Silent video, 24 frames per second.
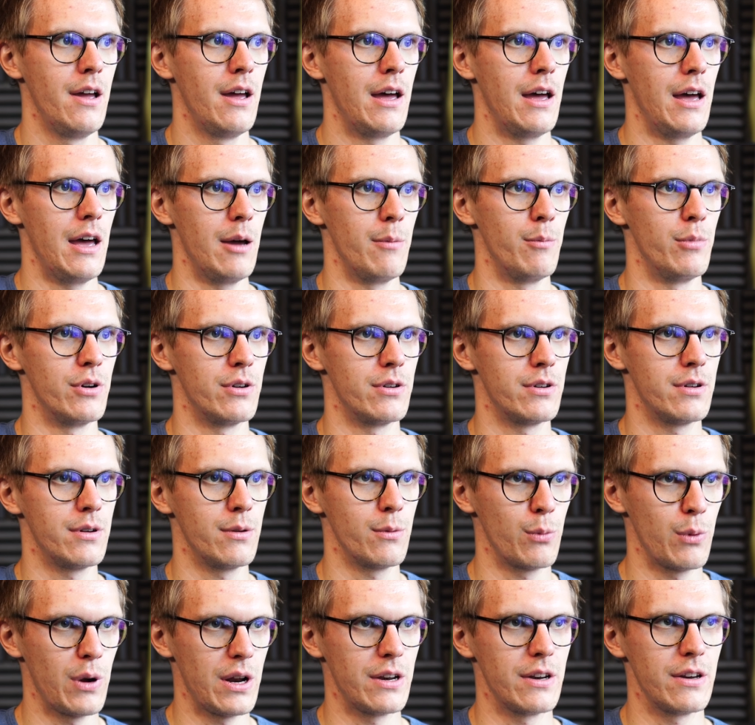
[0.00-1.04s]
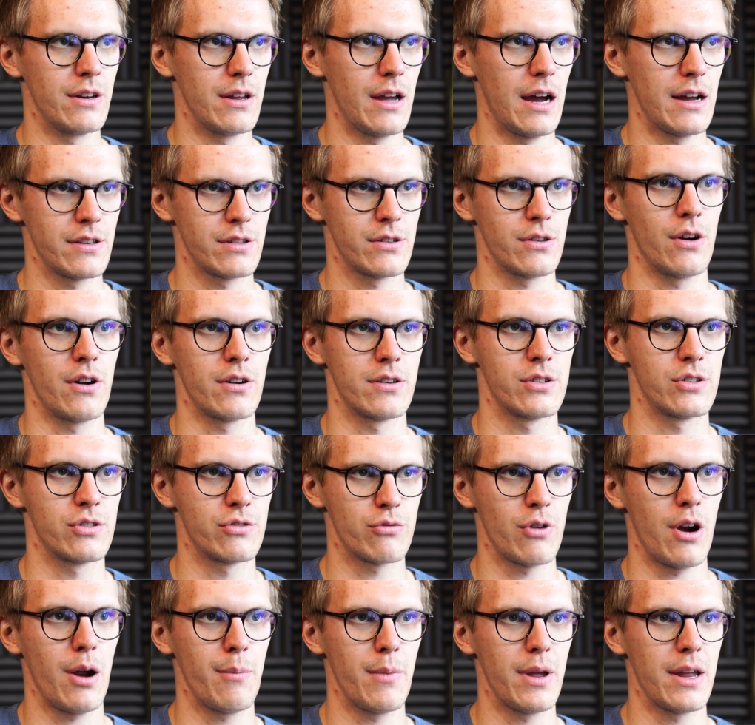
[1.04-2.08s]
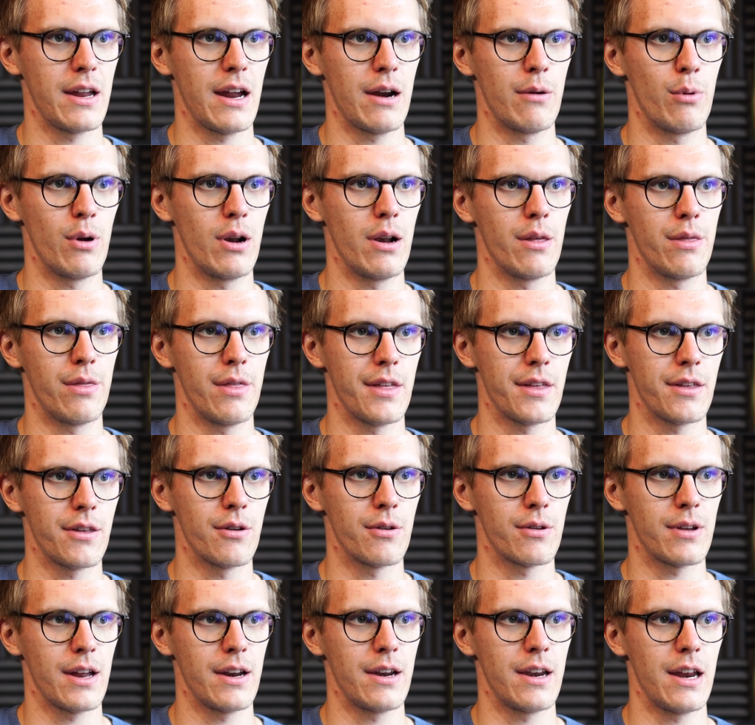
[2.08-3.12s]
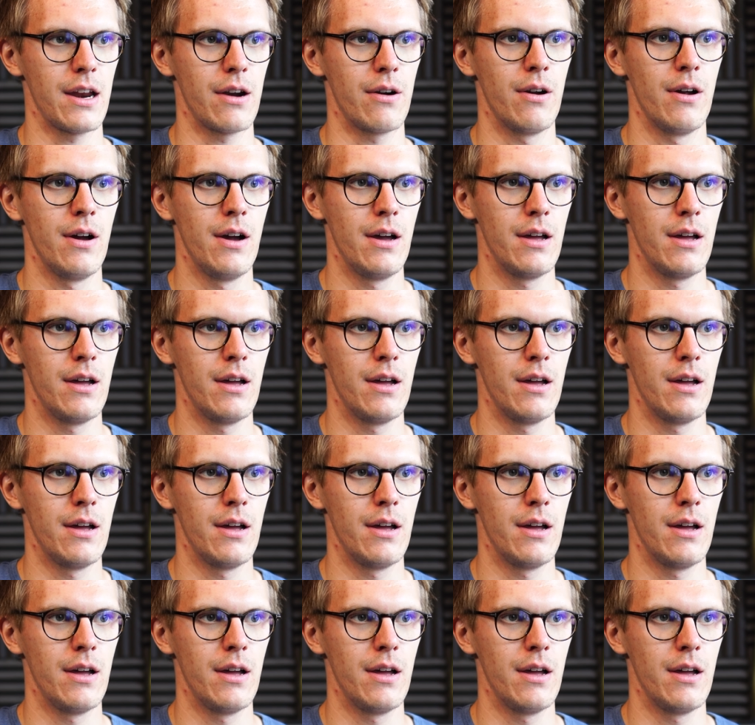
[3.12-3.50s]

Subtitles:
But when I start strumming, I really think you can hear